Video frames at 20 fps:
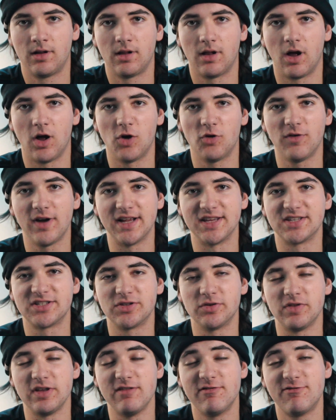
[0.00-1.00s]
Alright,
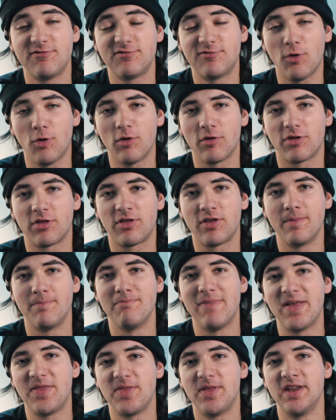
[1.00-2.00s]
so the fourth
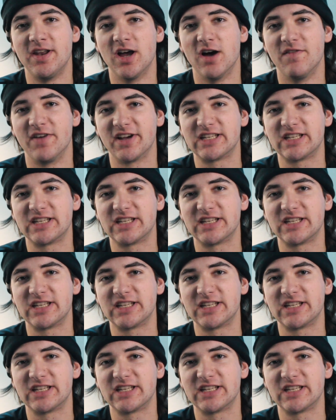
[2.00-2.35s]
method of